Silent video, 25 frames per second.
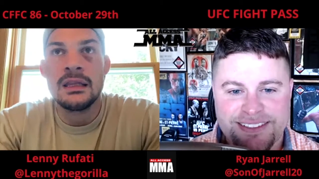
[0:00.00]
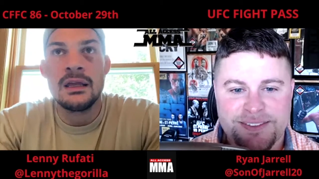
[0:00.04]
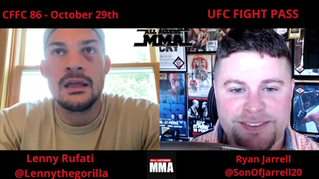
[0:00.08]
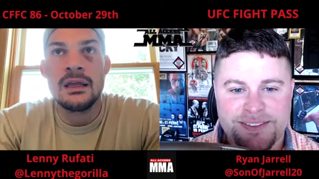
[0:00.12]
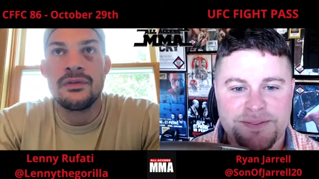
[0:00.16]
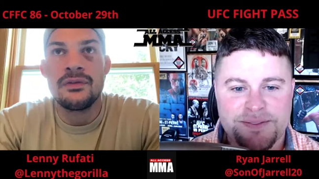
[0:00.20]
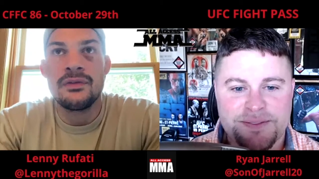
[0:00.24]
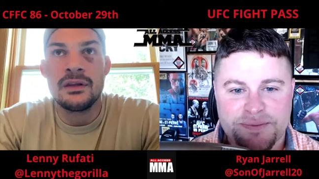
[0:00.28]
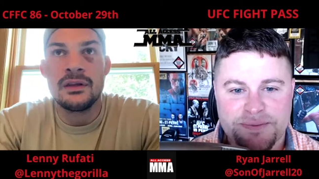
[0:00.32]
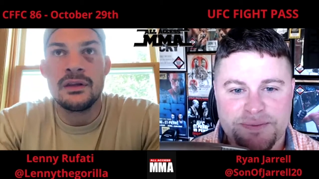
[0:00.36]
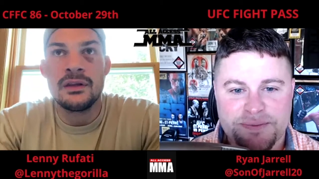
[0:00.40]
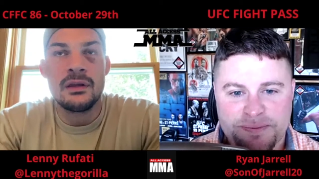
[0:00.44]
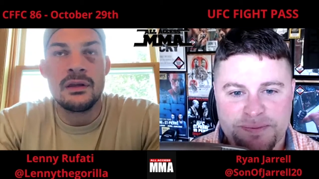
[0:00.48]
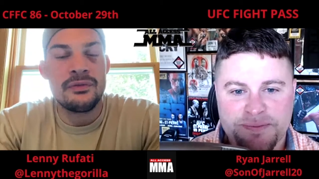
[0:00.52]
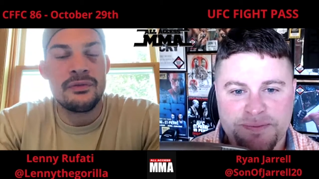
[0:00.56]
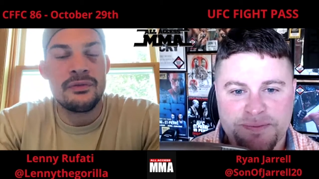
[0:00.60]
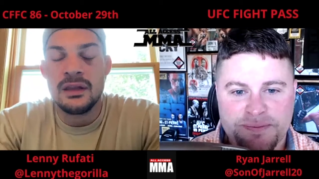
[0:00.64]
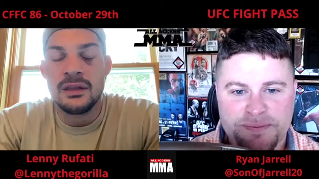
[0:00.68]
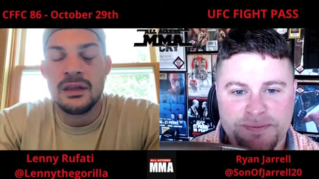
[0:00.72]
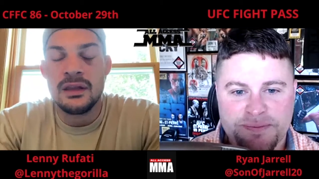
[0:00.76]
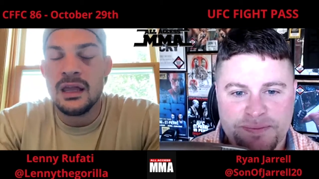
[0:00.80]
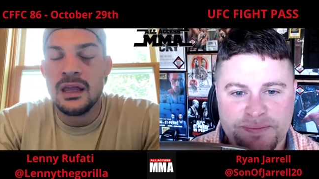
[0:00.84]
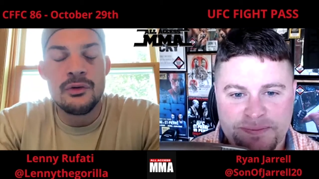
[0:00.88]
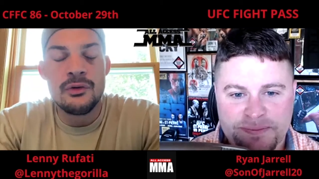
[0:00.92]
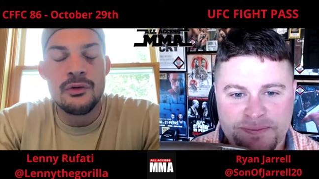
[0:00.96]
Speaker 1: love
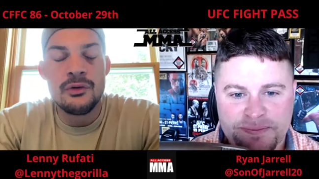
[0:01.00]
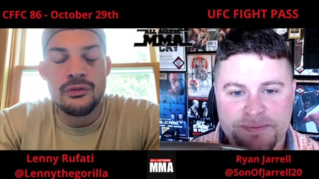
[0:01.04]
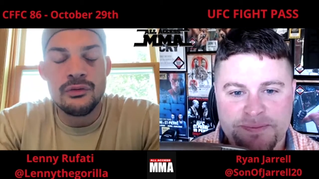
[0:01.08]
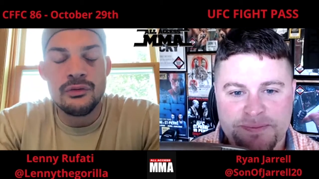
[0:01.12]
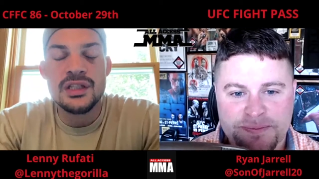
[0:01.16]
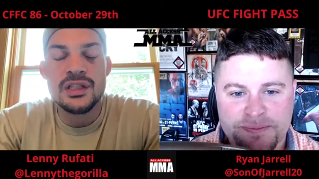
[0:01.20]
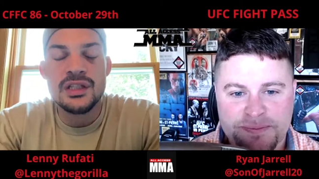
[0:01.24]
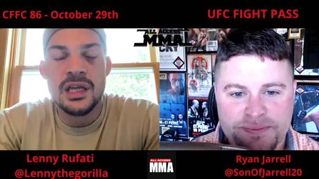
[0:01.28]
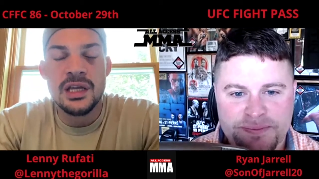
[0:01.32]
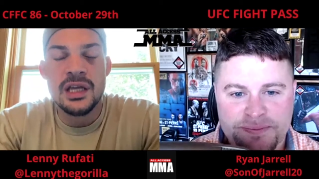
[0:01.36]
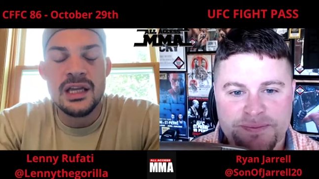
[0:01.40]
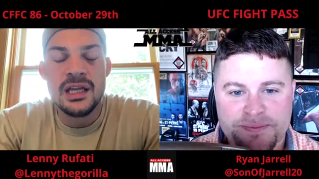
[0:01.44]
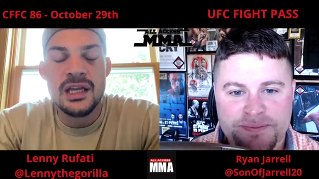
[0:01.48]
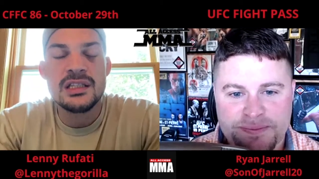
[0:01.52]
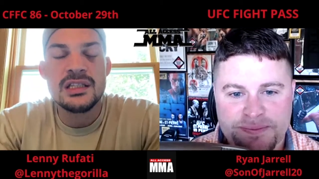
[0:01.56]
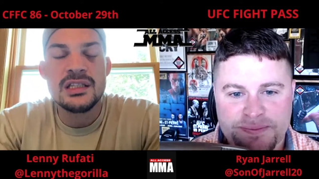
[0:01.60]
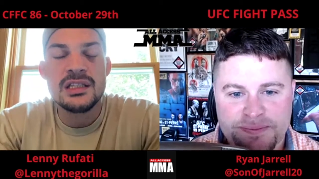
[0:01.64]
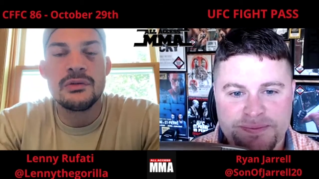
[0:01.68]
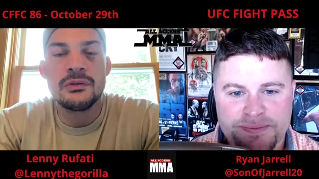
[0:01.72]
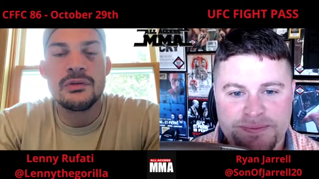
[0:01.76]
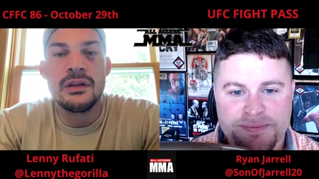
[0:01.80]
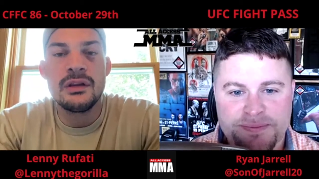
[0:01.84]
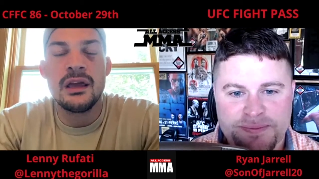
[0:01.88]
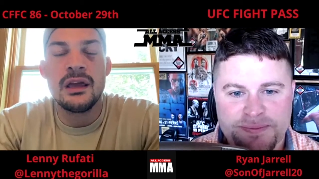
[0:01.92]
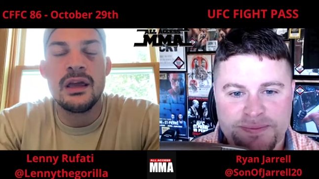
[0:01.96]
Philadelphia. A lot of rich
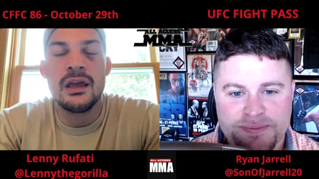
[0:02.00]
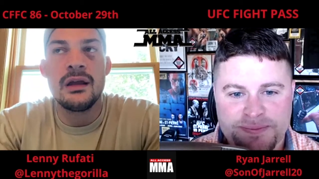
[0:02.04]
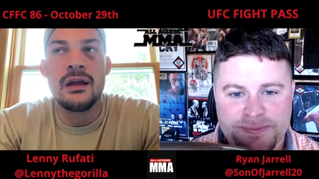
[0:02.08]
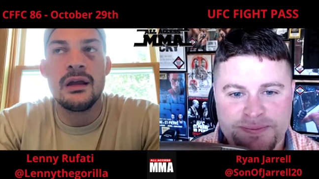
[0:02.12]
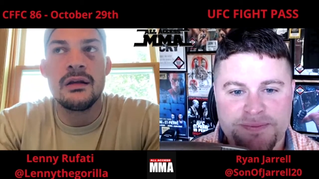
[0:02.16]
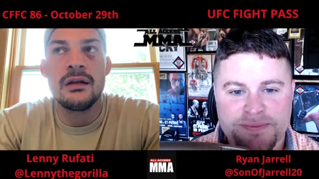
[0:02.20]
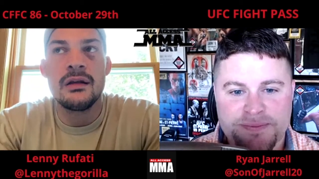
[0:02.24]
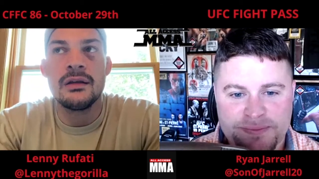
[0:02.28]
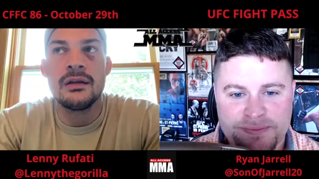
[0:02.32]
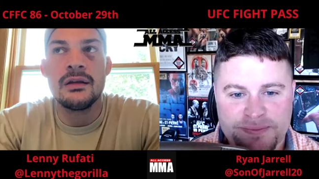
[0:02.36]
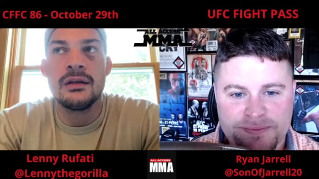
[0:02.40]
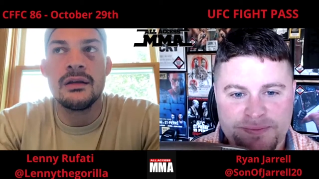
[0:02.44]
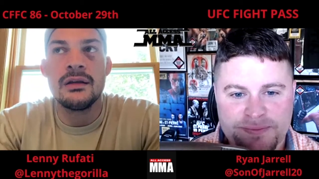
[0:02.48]
history there,